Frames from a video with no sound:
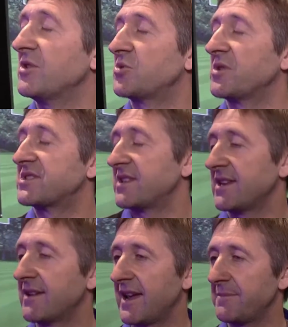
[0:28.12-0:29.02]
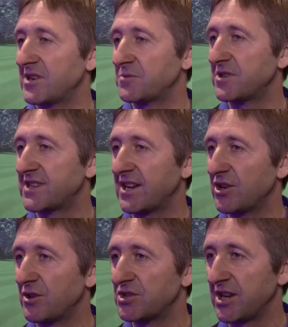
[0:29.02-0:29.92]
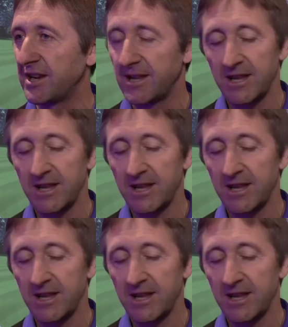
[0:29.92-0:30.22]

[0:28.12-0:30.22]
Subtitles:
which was the head measurement technology.